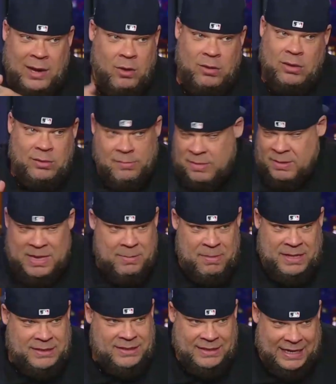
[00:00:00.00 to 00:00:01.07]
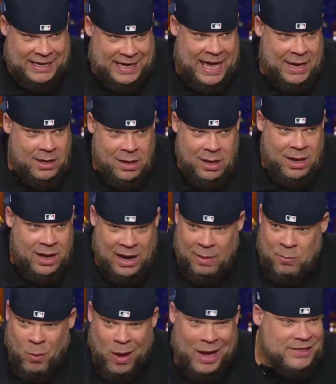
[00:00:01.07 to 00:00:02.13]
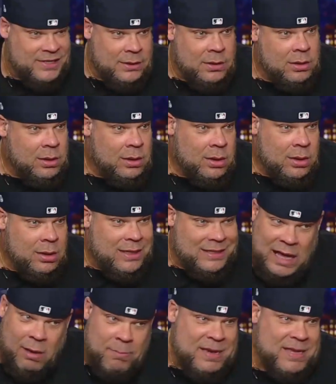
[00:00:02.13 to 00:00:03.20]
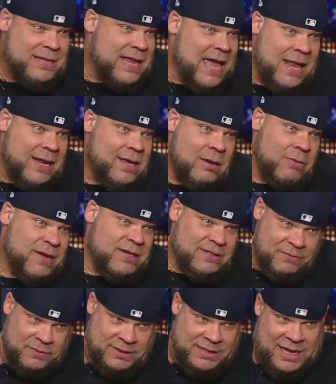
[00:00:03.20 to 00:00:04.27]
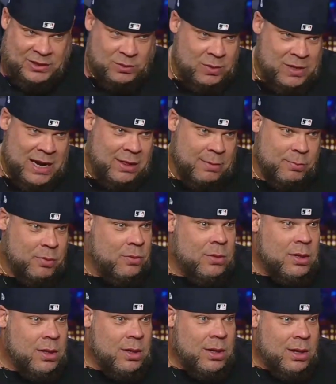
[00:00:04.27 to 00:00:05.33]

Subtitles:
And I go to as many meets as I can, and I'm watching. Because I'll be the dad to get arrested for snatching one out of the pool.